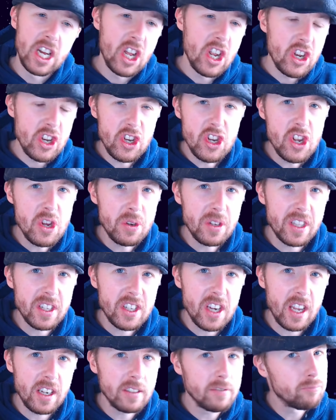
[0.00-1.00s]
New to the
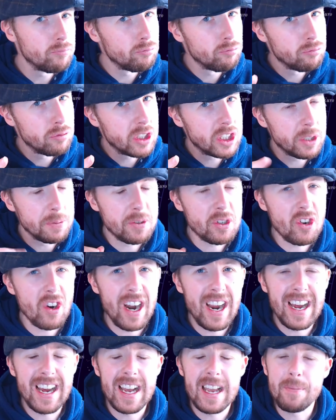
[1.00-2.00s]
channel,
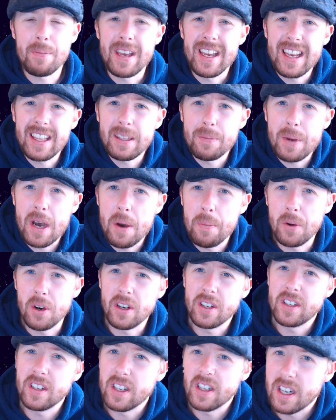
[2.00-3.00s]
subscribe, hit the bell
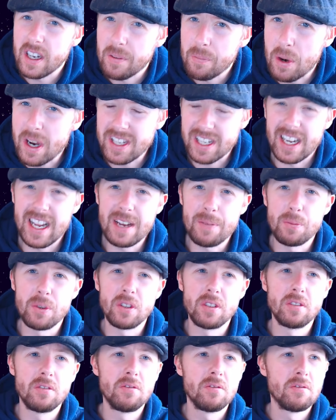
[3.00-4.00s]
button, press the like
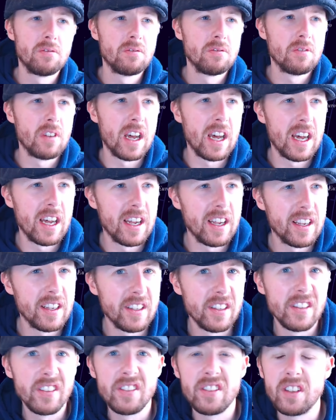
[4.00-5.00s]
button,
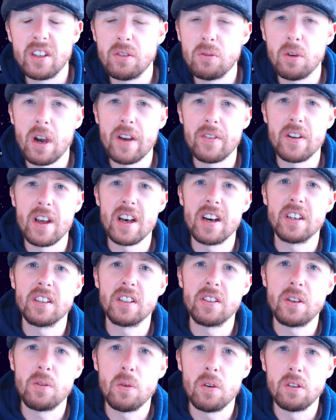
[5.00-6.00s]
and do whatever the hell
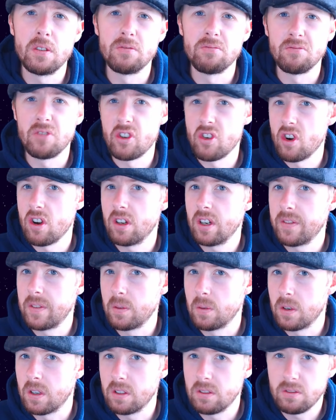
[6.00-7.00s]
you want. Troll if you
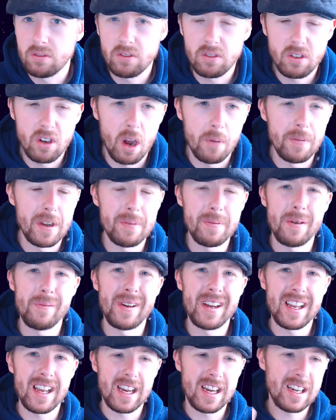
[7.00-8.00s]
want, comment about my
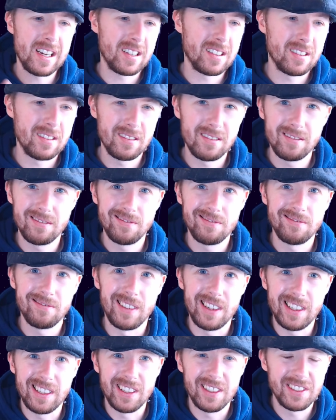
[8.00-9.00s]
hat, I
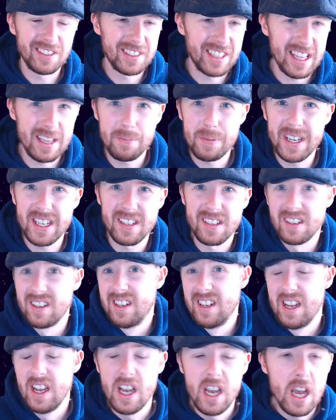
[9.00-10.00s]
don't know, take the piss.
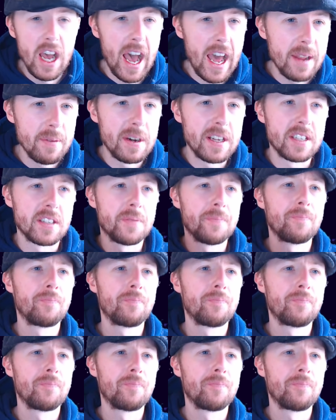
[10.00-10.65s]
Anyways,